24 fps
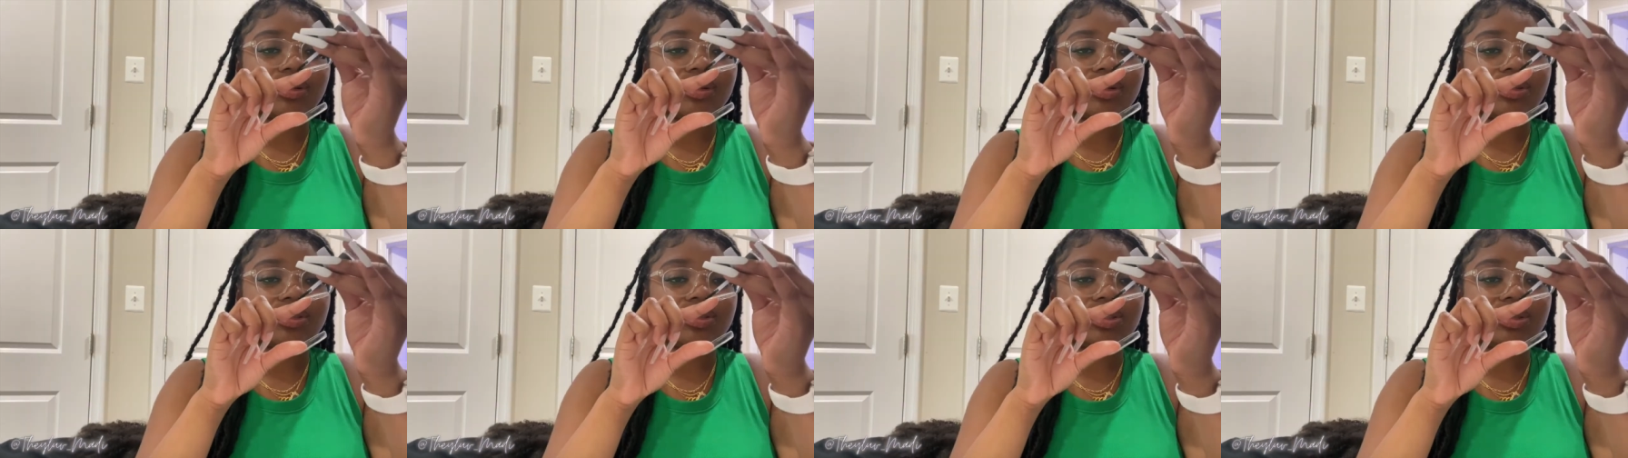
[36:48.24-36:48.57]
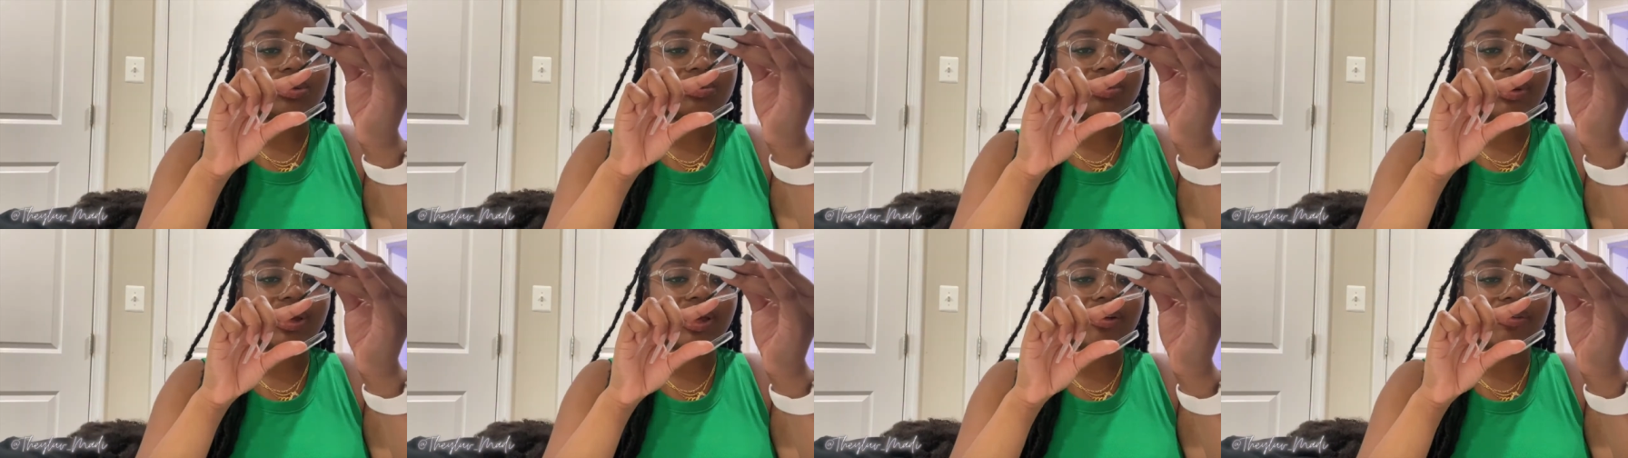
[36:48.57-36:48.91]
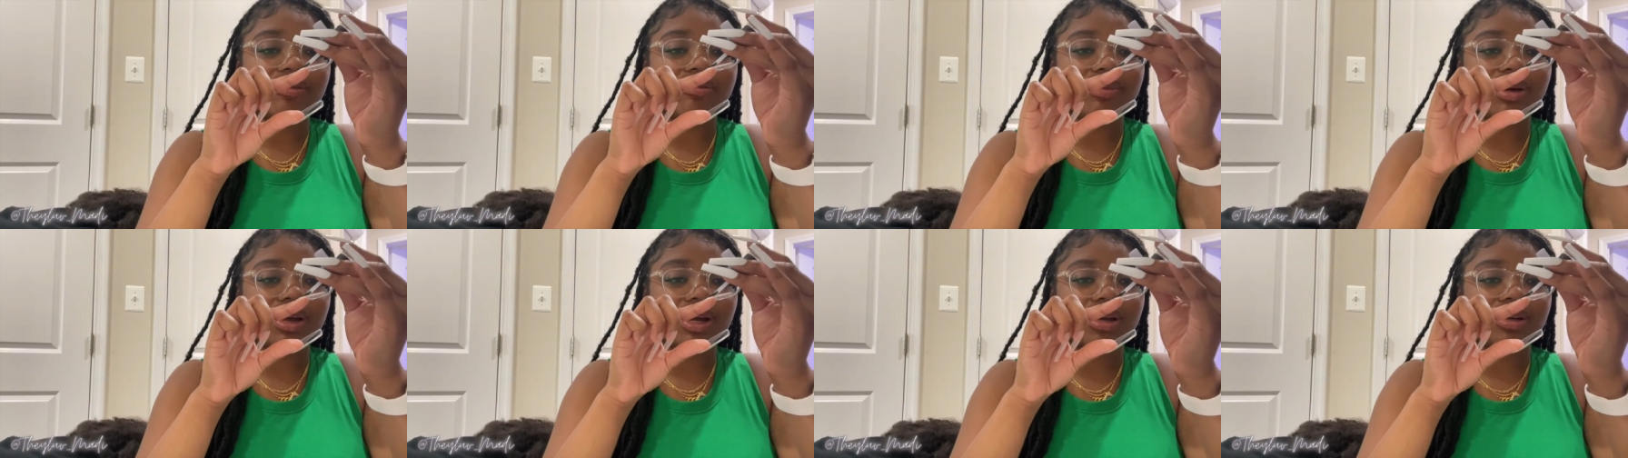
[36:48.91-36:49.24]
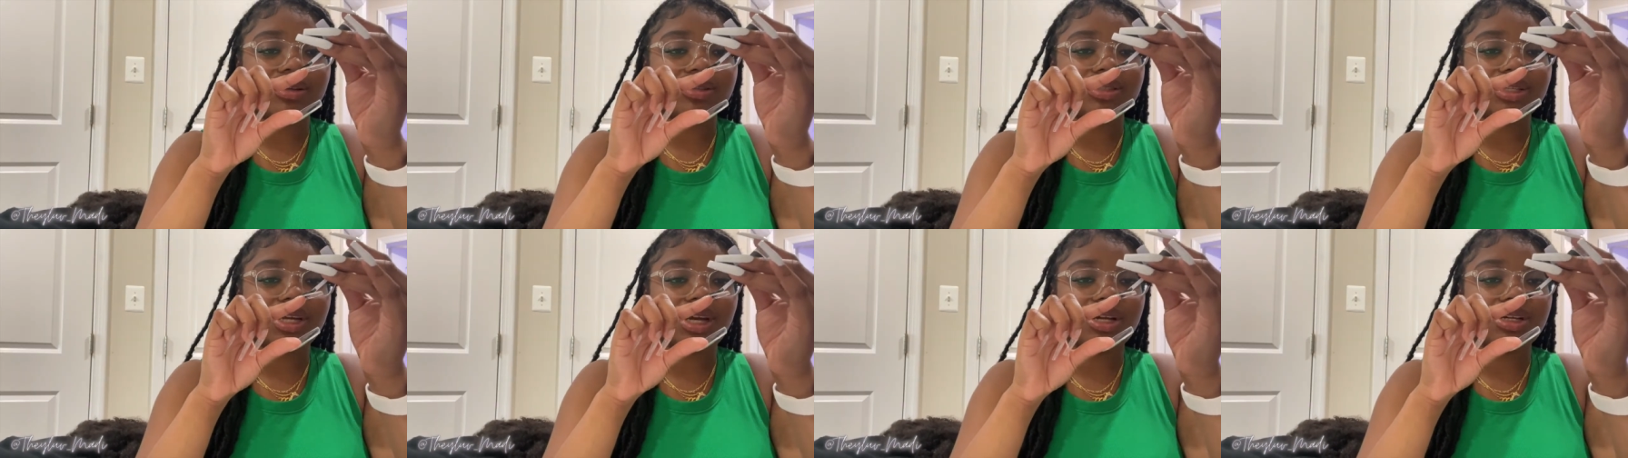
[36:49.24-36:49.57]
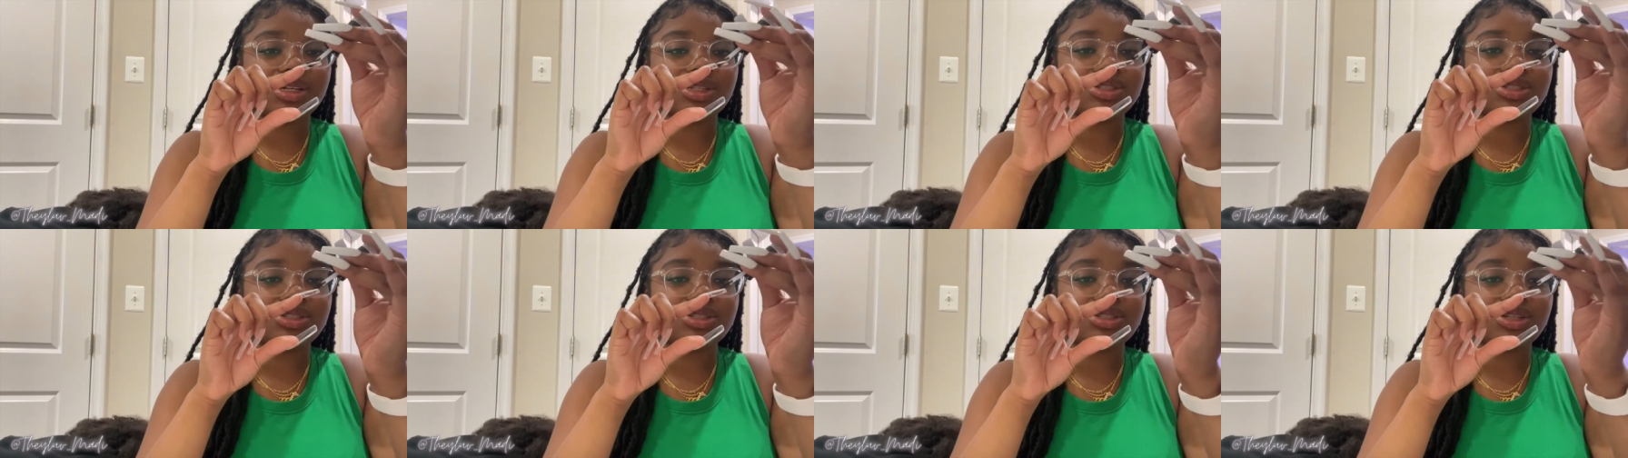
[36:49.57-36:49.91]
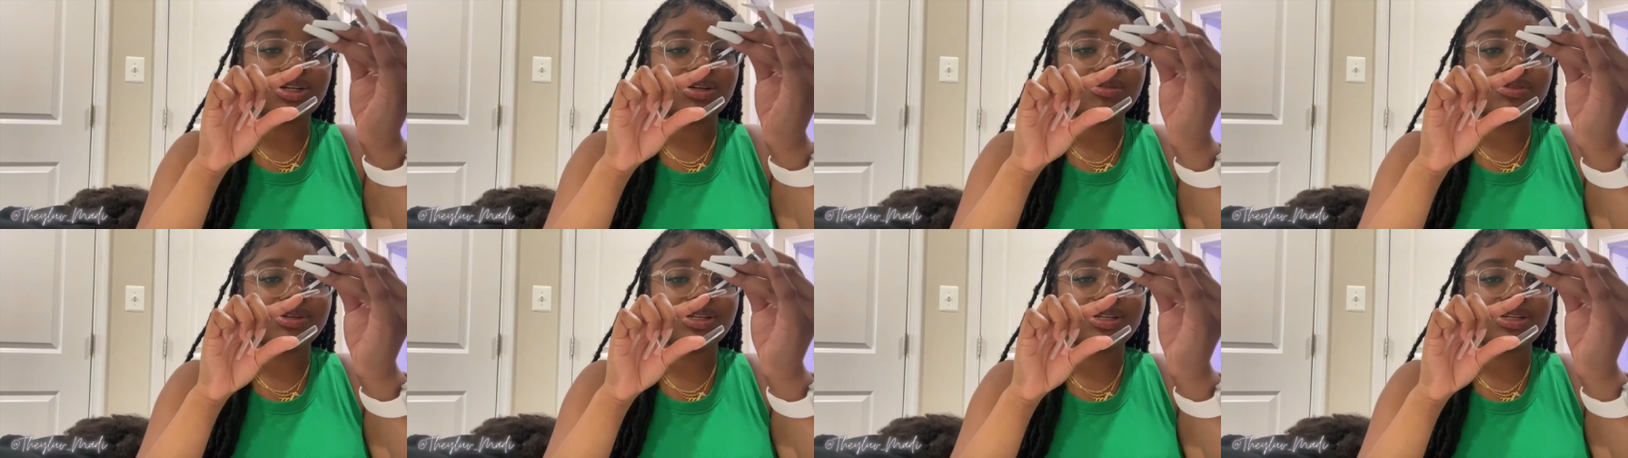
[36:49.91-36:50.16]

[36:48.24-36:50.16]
She's banned from my house, y'all, because she's over